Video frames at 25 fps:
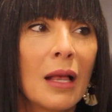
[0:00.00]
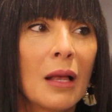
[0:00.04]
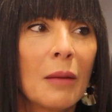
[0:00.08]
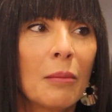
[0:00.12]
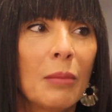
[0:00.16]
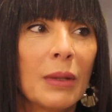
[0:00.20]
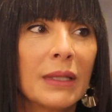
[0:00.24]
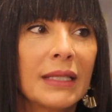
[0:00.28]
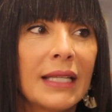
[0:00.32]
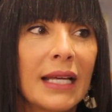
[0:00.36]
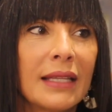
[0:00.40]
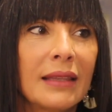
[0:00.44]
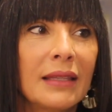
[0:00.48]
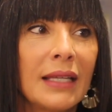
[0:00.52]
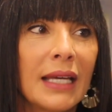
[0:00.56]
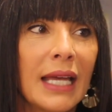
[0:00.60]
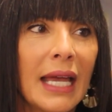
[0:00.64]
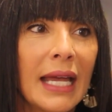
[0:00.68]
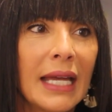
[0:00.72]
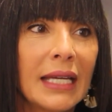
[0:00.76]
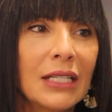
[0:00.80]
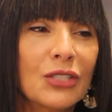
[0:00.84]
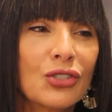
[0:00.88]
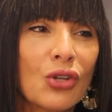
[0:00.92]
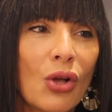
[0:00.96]
But at the
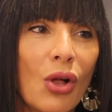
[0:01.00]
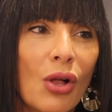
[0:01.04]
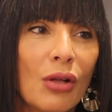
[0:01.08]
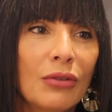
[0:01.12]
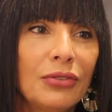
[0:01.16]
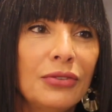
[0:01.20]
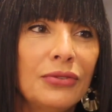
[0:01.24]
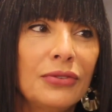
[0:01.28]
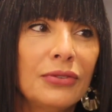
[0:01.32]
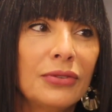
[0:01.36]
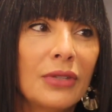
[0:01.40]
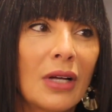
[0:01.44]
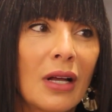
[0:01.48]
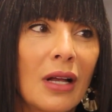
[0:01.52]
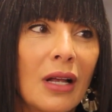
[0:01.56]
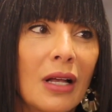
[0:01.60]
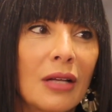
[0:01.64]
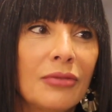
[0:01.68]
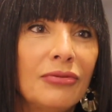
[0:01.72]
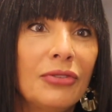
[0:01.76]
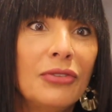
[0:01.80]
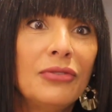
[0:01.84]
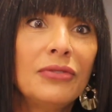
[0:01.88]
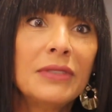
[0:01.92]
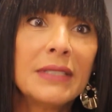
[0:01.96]
age of
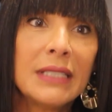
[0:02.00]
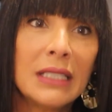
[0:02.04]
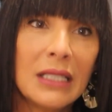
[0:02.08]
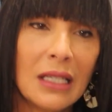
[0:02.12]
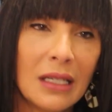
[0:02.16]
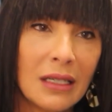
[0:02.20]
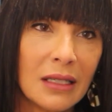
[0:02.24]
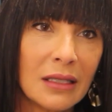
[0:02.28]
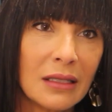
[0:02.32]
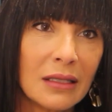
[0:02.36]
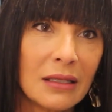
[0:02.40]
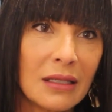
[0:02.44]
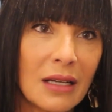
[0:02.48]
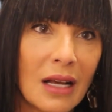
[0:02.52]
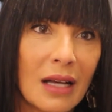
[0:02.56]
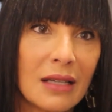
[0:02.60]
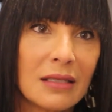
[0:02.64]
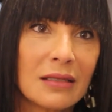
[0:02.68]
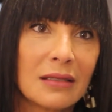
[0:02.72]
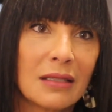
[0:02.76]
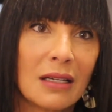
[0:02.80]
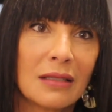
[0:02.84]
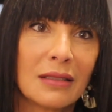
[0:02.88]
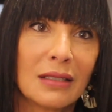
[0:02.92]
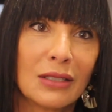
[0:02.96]
15, I
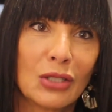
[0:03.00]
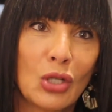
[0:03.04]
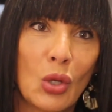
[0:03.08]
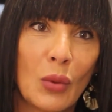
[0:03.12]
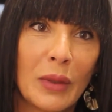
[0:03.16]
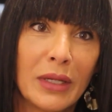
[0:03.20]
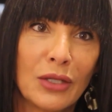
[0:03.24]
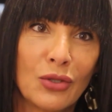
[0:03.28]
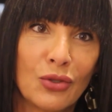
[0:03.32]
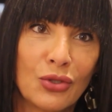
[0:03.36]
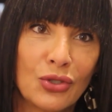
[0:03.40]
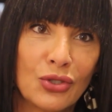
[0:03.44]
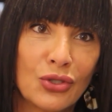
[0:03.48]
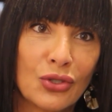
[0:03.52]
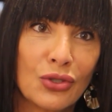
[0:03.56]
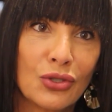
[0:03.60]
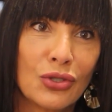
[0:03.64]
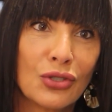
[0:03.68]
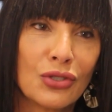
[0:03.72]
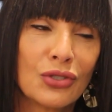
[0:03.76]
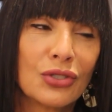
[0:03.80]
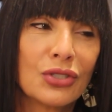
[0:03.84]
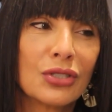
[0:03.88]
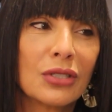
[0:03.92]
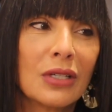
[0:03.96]
started going to
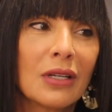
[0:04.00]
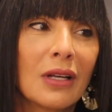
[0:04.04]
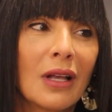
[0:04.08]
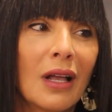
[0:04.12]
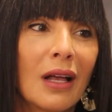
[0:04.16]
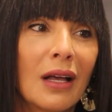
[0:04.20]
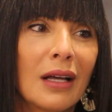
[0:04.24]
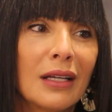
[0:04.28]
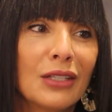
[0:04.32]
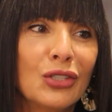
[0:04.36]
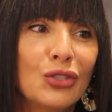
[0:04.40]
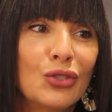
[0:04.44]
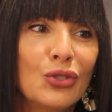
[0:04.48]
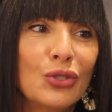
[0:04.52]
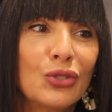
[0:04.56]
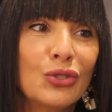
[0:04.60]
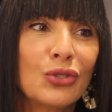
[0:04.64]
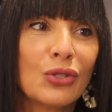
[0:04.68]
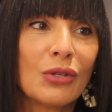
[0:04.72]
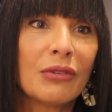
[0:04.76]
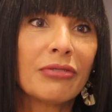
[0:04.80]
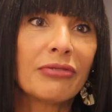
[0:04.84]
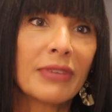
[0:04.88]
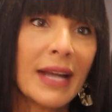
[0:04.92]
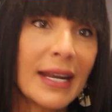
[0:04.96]
church due
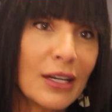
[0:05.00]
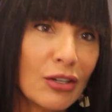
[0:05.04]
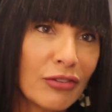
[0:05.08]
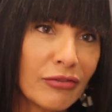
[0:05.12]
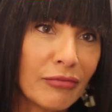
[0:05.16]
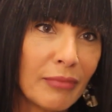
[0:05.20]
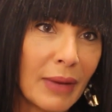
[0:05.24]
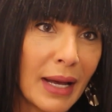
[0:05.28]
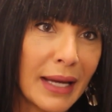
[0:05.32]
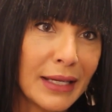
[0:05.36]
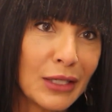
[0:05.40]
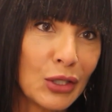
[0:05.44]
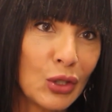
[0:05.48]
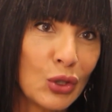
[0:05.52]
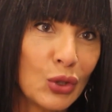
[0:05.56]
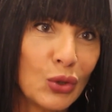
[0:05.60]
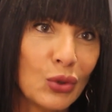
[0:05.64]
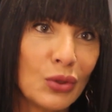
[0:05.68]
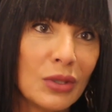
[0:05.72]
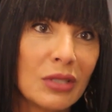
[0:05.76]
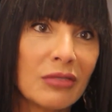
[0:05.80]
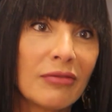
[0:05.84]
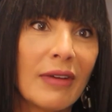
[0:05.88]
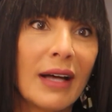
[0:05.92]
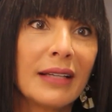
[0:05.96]
to a friend of mine who
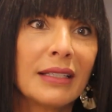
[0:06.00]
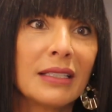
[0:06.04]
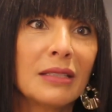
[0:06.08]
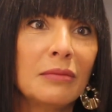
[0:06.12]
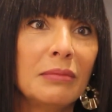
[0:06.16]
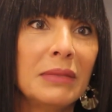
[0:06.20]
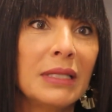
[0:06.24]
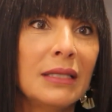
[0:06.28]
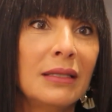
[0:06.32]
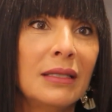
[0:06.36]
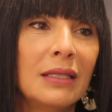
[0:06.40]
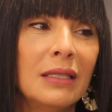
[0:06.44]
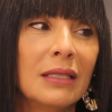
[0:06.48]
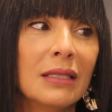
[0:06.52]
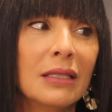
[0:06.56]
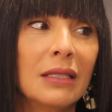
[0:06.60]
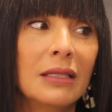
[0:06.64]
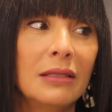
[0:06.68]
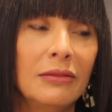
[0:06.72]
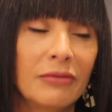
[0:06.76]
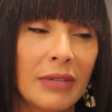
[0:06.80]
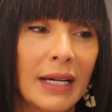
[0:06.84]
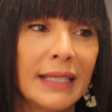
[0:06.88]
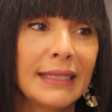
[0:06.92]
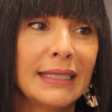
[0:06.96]
invited
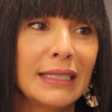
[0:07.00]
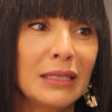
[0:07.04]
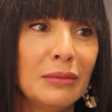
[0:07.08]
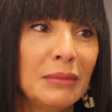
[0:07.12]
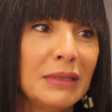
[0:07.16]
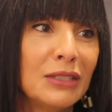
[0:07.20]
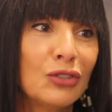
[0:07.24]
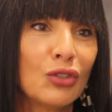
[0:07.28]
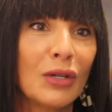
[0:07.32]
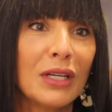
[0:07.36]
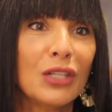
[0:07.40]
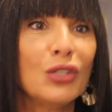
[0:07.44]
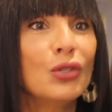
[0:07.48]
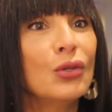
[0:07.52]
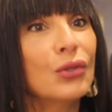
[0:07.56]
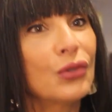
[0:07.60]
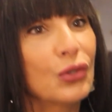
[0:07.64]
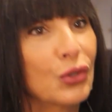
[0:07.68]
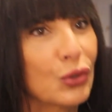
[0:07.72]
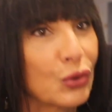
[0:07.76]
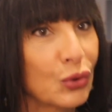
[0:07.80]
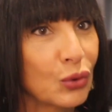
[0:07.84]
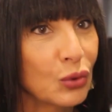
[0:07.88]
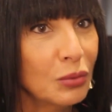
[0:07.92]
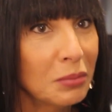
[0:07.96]
me to a youth
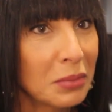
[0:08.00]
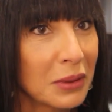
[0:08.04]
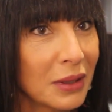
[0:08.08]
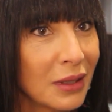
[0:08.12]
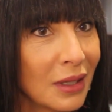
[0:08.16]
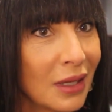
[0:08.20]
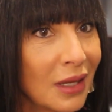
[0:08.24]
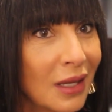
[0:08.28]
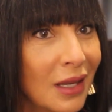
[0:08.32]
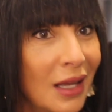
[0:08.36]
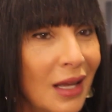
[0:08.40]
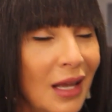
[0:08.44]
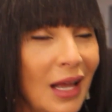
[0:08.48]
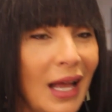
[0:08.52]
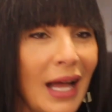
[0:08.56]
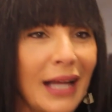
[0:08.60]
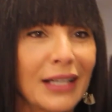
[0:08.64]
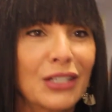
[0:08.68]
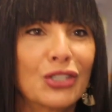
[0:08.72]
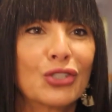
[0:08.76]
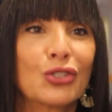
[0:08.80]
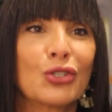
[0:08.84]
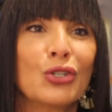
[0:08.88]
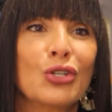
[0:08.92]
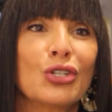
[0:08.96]
group
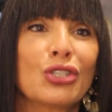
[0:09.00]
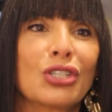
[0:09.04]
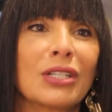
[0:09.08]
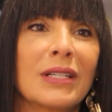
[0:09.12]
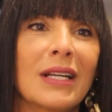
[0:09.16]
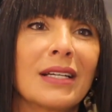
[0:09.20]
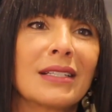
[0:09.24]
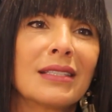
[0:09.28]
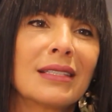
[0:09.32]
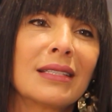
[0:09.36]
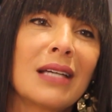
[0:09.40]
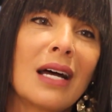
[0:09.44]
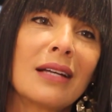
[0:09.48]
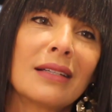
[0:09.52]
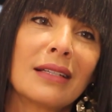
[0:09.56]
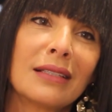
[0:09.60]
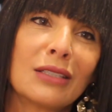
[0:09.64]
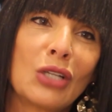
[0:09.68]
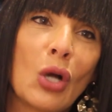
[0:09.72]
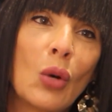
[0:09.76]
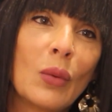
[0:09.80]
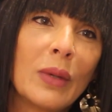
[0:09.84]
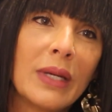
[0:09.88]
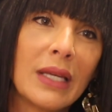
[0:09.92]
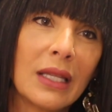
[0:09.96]
at church, and I started
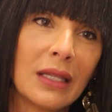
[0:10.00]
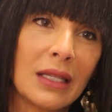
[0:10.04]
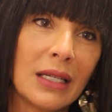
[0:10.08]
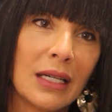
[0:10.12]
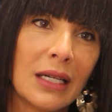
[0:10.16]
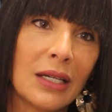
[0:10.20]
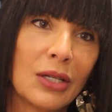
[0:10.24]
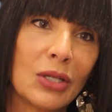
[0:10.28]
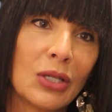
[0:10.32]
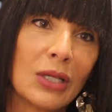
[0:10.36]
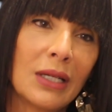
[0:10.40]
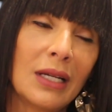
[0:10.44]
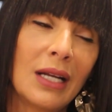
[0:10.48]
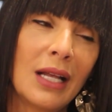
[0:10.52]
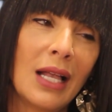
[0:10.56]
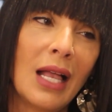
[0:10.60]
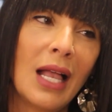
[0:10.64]
going there.